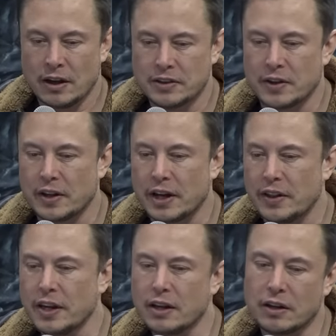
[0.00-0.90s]
so I, I
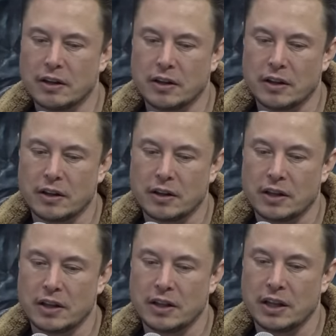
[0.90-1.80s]
think the,
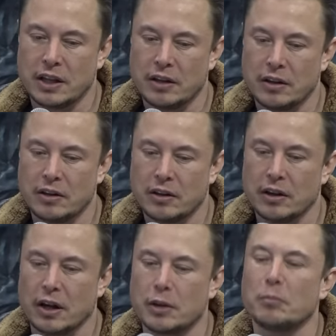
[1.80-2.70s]
the
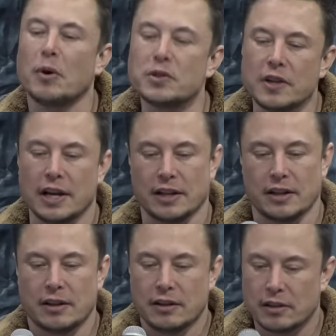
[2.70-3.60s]
I think most likely
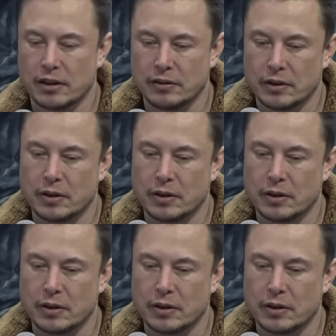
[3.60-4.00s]
the